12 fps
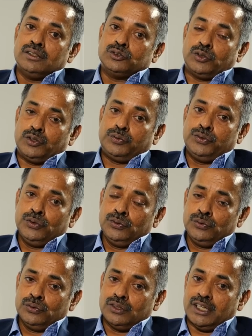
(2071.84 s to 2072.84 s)
So if you,
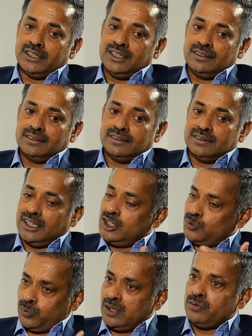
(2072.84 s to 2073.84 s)
I think that
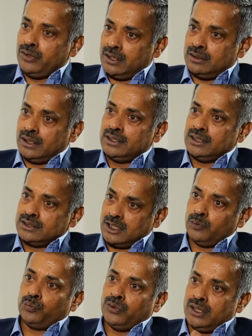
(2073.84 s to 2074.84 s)
is one way to, I think
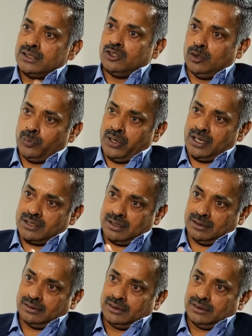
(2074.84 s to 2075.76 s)
step one is nomination.